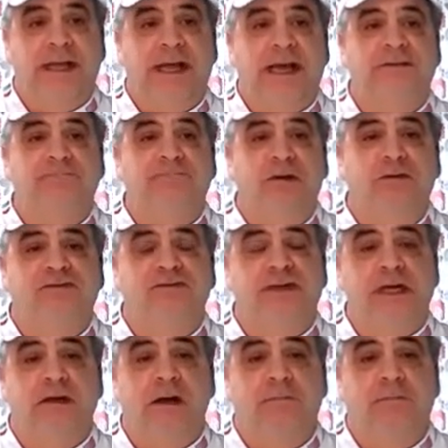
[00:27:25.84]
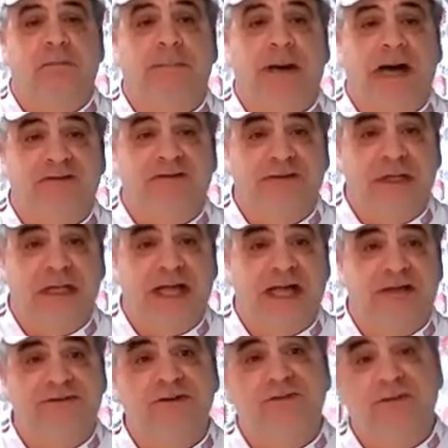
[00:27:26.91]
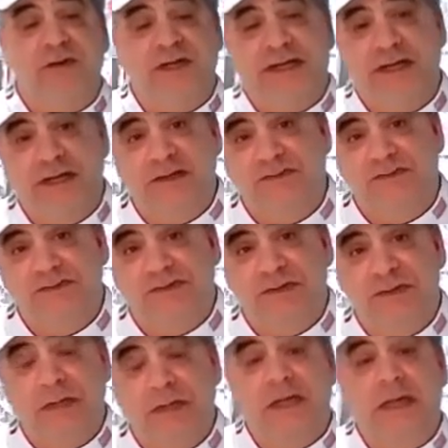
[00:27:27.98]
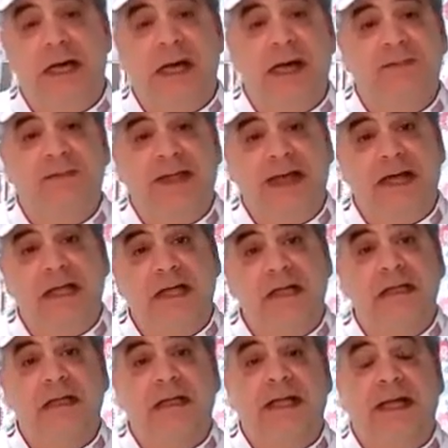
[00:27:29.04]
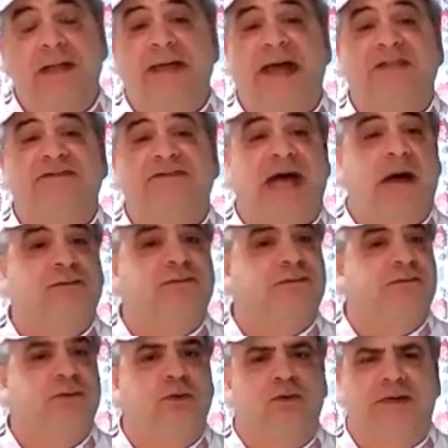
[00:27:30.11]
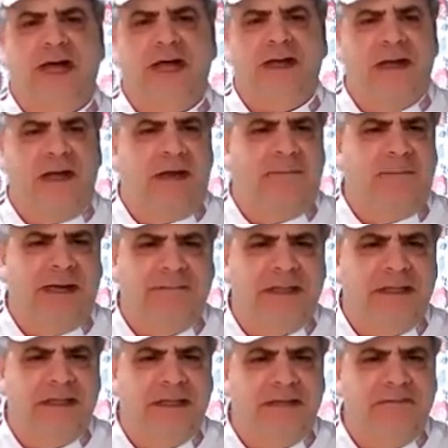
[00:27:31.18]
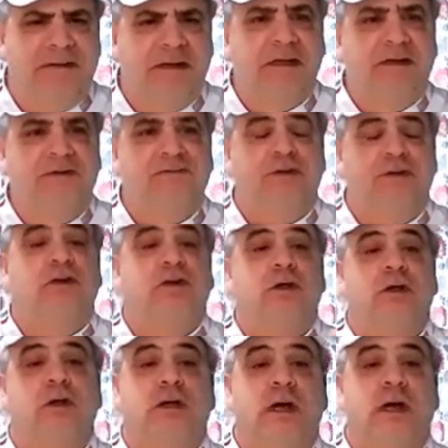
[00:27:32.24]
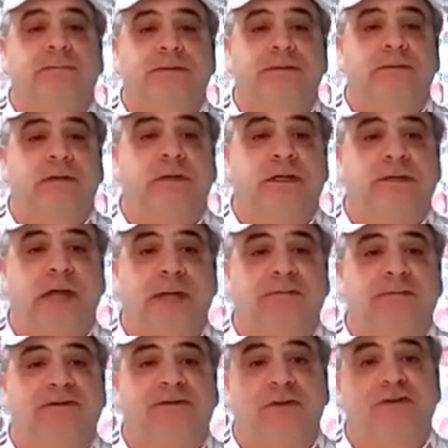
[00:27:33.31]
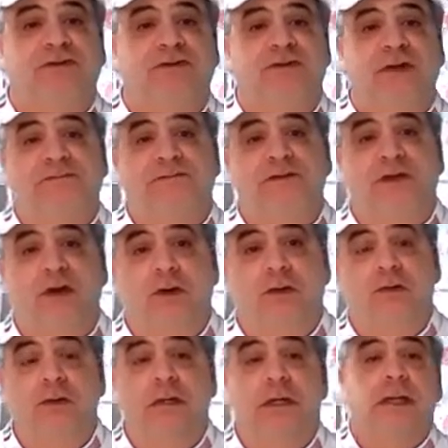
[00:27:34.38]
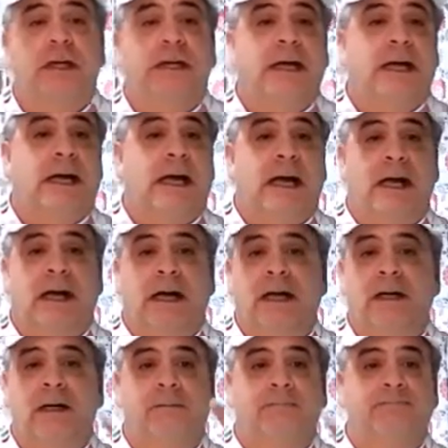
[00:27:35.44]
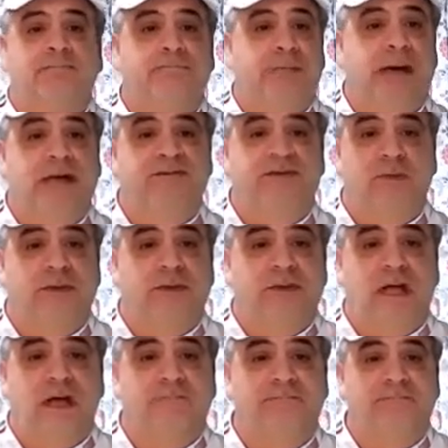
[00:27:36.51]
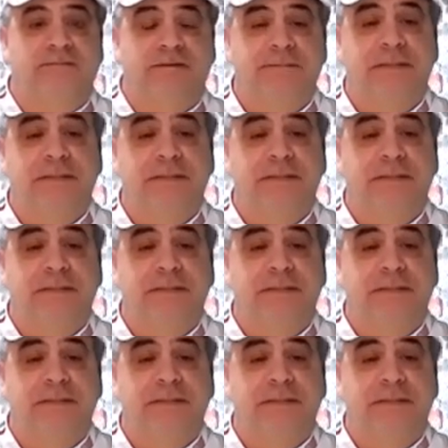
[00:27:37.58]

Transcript: And I posted a couple pasta classes for kids on that, and that's outschool.com, I believe. So you can look up and type a search Chef Joe, Pasta with Love.